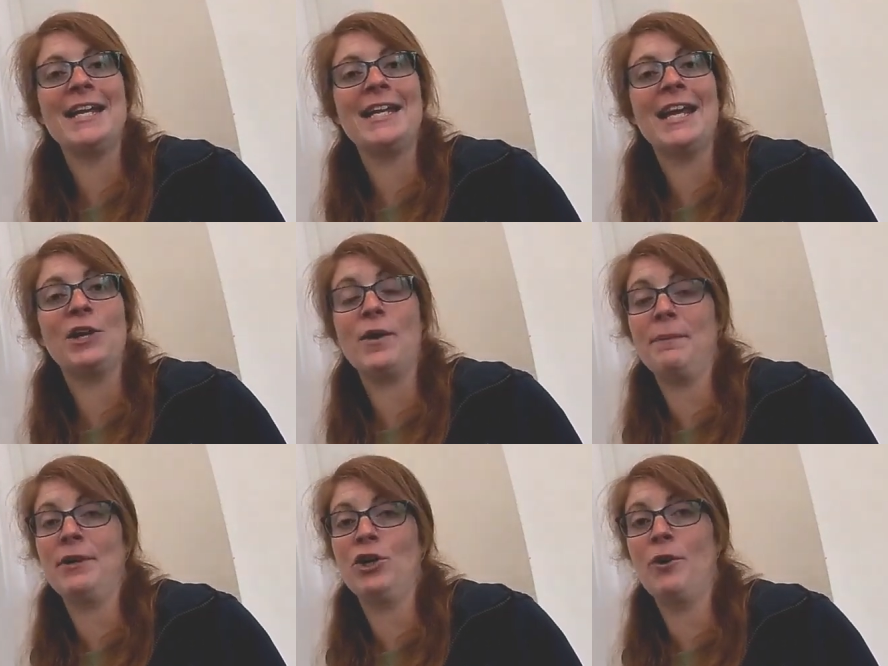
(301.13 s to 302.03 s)
any
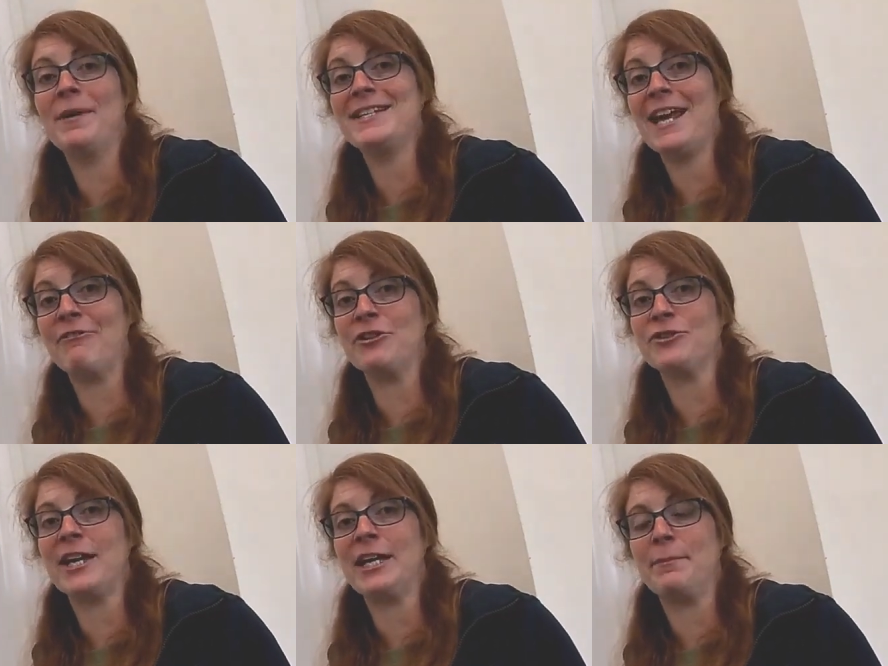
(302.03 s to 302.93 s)
equipment or
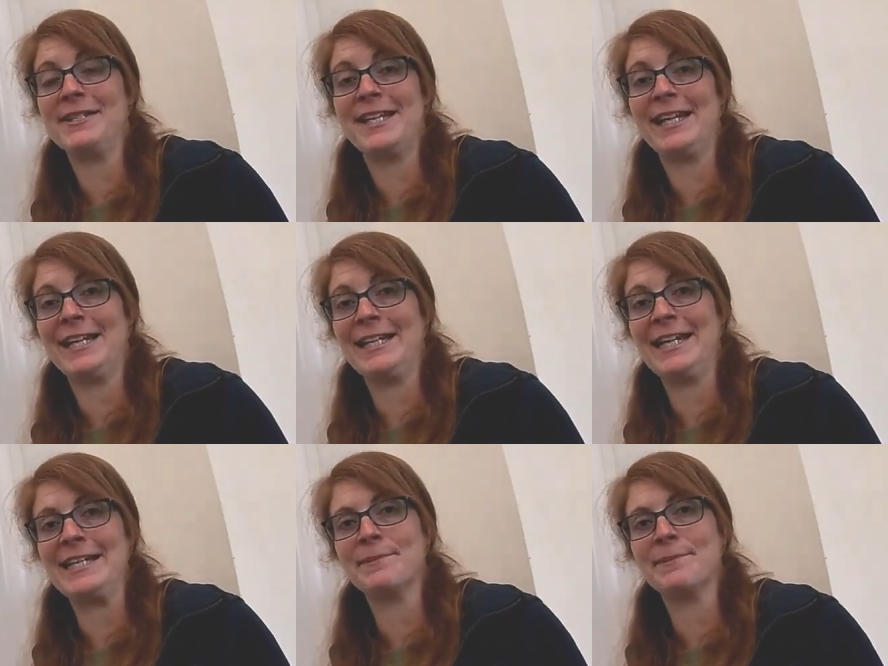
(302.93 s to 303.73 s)
materials that you particularly